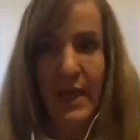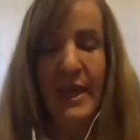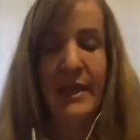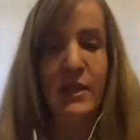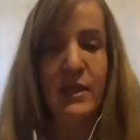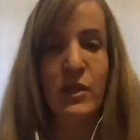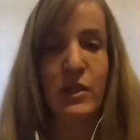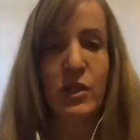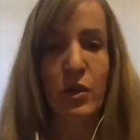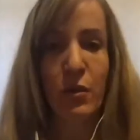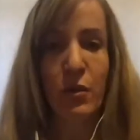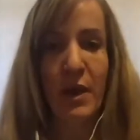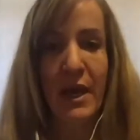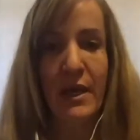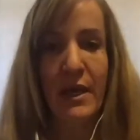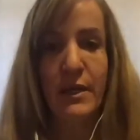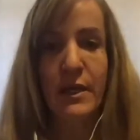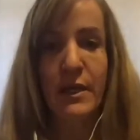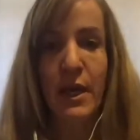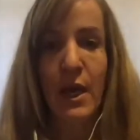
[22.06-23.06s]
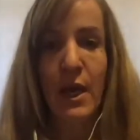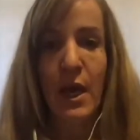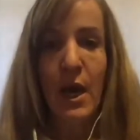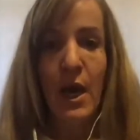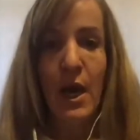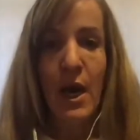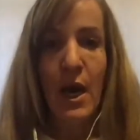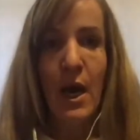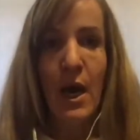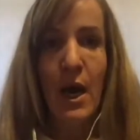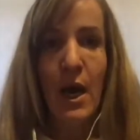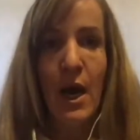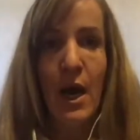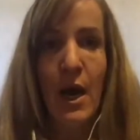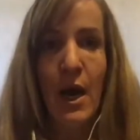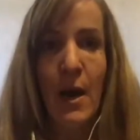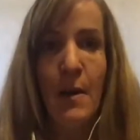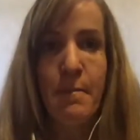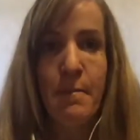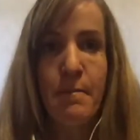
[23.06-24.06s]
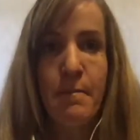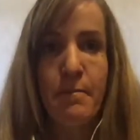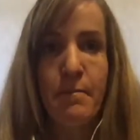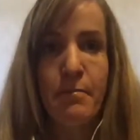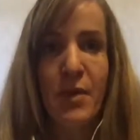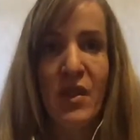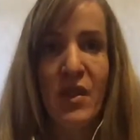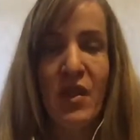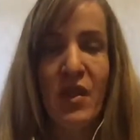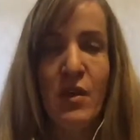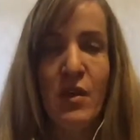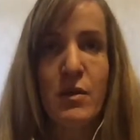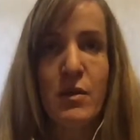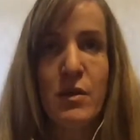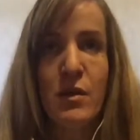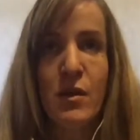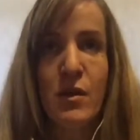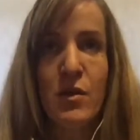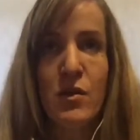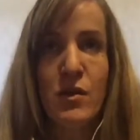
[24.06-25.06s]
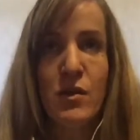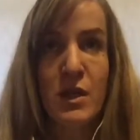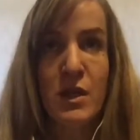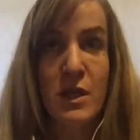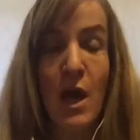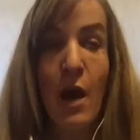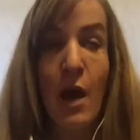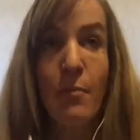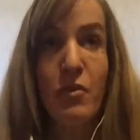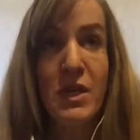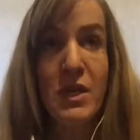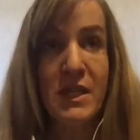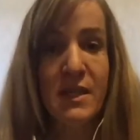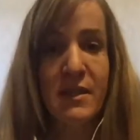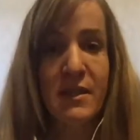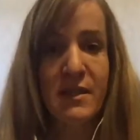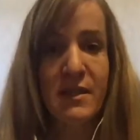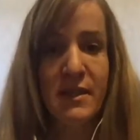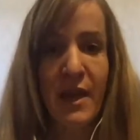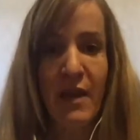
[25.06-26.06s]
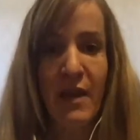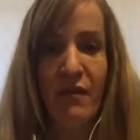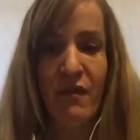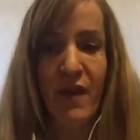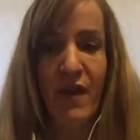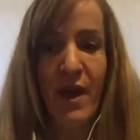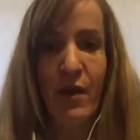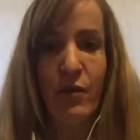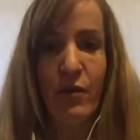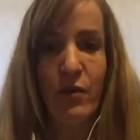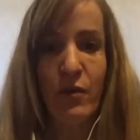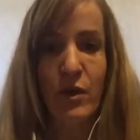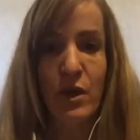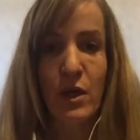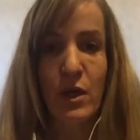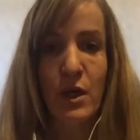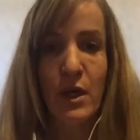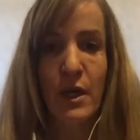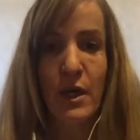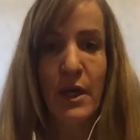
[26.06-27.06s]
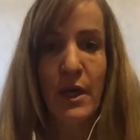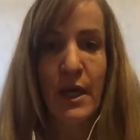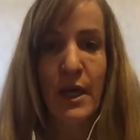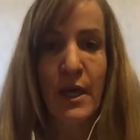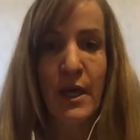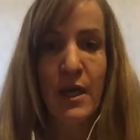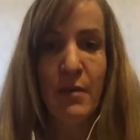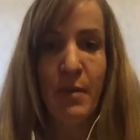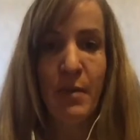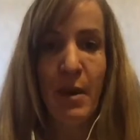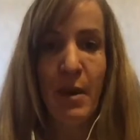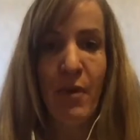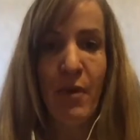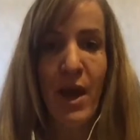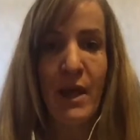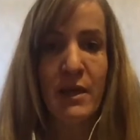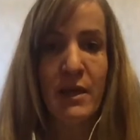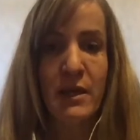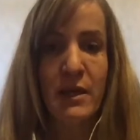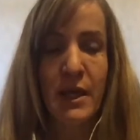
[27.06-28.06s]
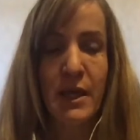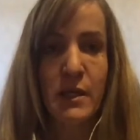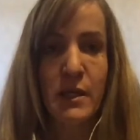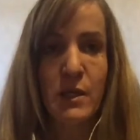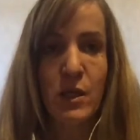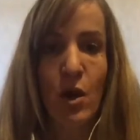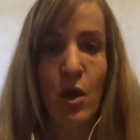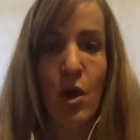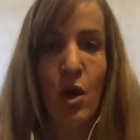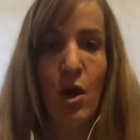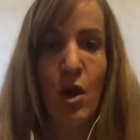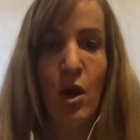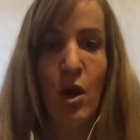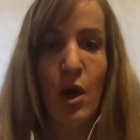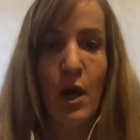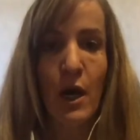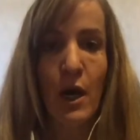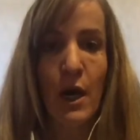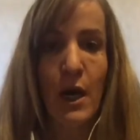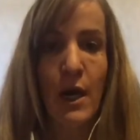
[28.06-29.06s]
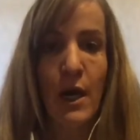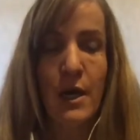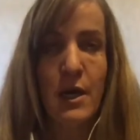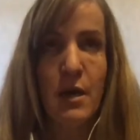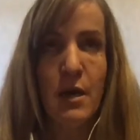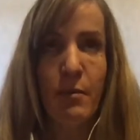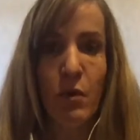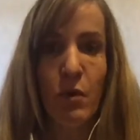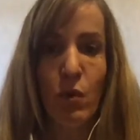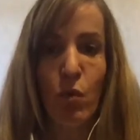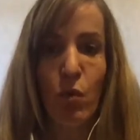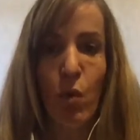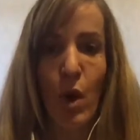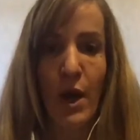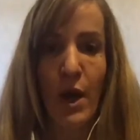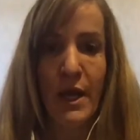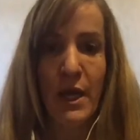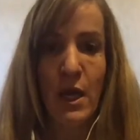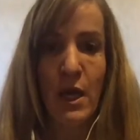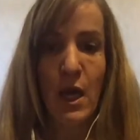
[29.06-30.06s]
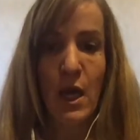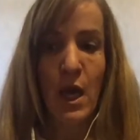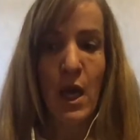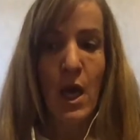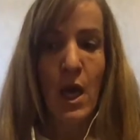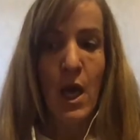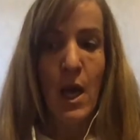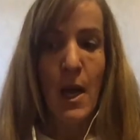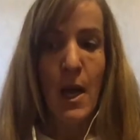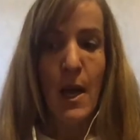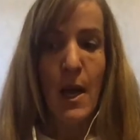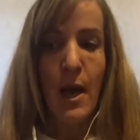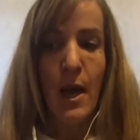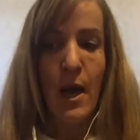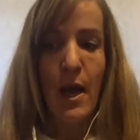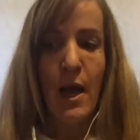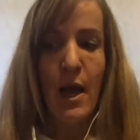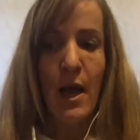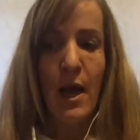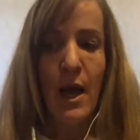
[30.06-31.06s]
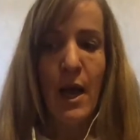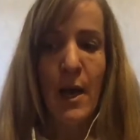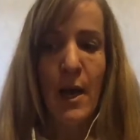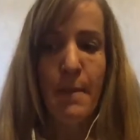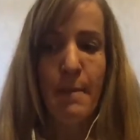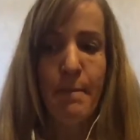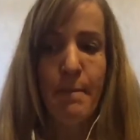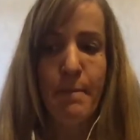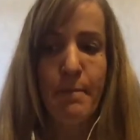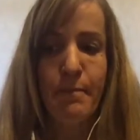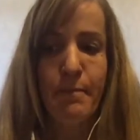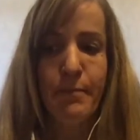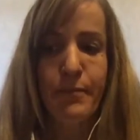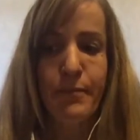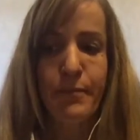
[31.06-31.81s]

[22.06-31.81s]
into it. But the top reasons that I've found in my practice are number one, um,